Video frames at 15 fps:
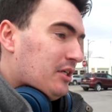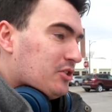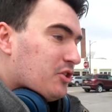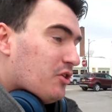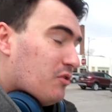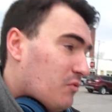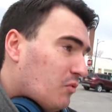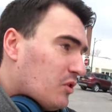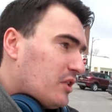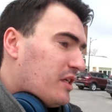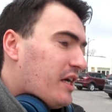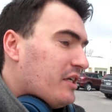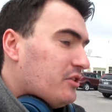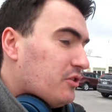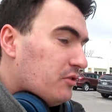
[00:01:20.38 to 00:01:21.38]
So what did
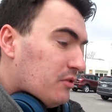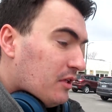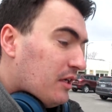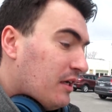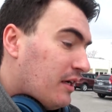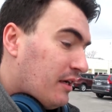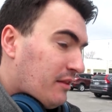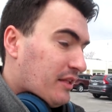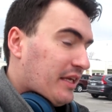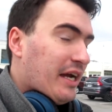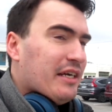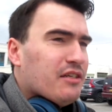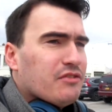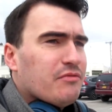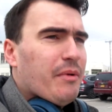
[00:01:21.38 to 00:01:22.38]
I do? At the
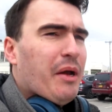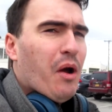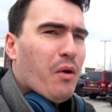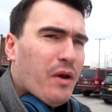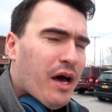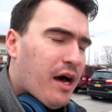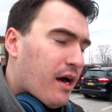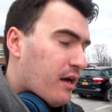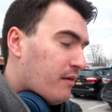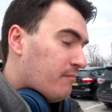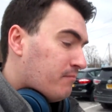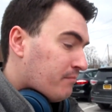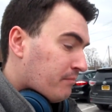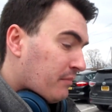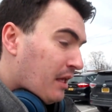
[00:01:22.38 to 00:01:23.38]
kindness of my own heart,
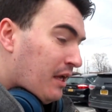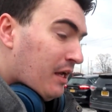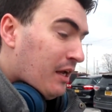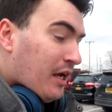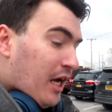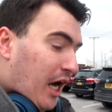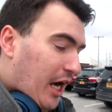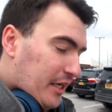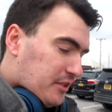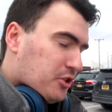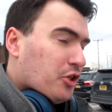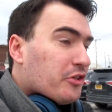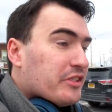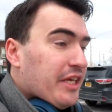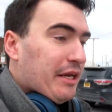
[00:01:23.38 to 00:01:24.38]
I
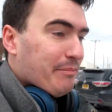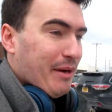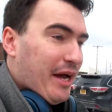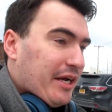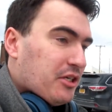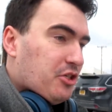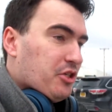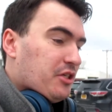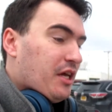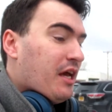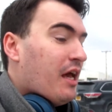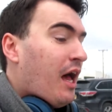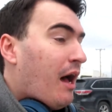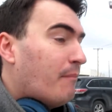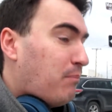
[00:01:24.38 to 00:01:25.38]
took said packages
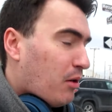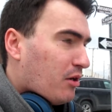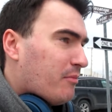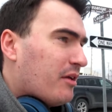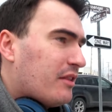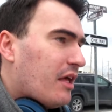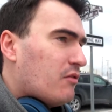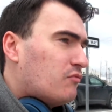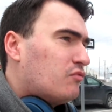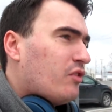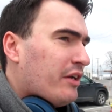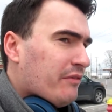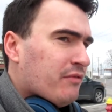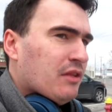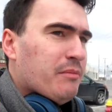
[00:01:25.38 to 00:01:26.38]
and put them at that
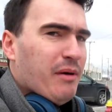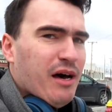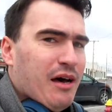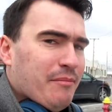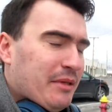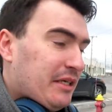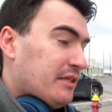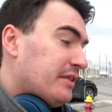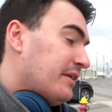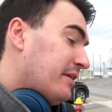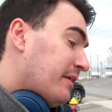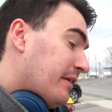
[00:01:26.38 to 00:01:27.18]
rightful apartment.